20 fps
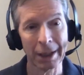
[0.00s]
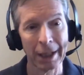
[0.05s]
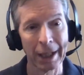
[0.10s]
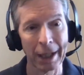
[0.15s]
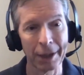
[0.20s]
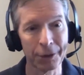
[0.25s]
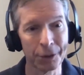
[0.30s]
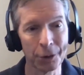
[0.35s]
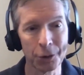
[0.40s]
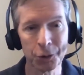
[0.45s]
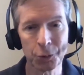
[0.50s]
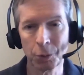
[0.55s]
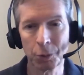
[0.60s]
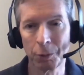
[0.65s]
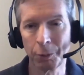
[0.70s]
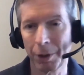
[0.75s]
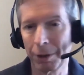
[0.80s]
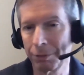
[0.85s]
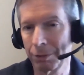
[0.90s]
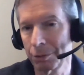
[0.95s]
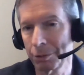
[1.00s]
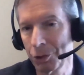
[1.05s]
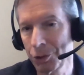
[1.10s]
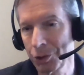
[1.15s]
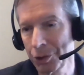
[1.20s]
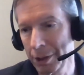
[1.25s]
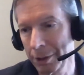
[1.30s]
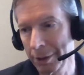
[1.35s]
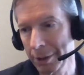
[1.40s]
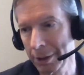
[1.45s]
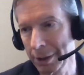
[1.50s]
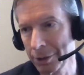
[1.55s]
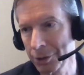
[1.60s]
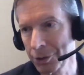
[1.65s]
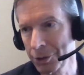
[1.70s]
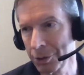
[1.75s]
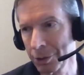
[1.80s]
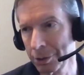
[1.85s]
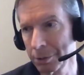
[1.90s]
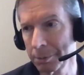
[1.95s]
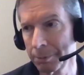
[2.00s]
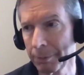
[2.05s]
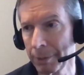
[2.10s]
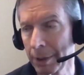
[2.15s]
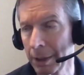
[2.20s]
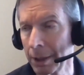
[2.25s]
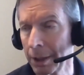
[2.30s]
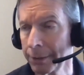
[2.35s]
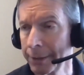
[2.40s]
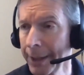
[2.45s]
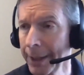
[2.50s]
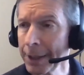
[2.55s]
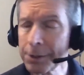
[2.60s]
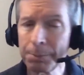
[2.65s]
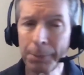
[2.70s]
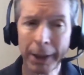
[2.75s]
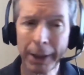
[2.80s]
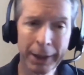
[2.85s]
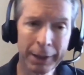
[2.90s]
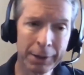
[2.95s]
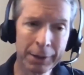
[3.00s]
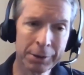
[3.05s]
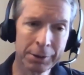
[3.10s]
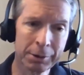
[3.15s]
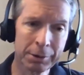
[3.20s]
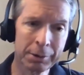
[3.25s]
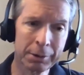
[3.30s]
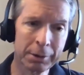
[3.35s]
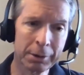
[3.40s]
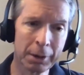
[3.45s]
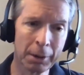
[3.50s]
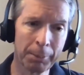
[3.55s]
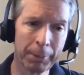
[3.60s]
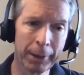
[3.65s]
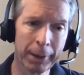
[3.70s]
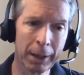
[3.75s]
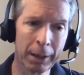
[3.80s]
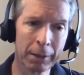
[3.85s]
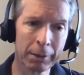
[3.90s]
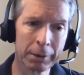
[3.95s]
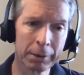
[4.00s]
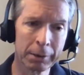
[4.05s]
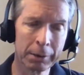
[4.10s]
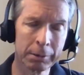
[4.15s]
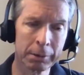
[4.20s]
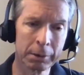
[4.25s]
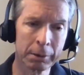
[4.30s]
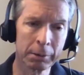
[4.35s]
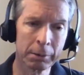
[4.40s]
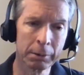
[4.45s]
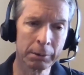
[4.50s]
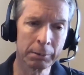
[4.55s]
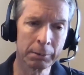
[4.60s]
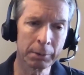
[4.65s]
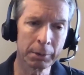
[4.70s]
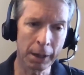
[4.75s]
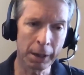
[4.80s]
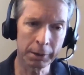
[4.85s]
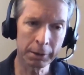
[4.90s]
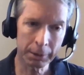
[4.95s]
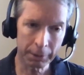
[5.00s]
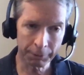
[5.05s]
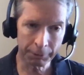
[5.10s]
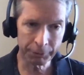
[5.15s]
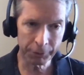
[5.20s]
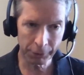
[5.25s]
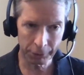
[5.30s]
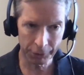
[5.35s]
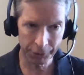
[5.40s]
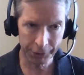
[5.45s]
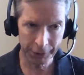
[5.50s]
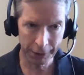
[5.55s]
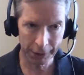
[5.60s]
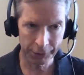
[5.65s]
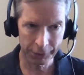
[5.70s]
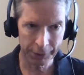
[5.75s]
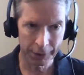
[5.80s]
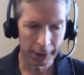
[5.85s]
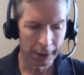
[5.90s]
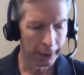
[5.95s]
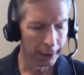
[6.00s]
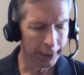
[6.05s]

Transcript: And those were revolutionary. And so that's my attitude about cognitive neuroscience.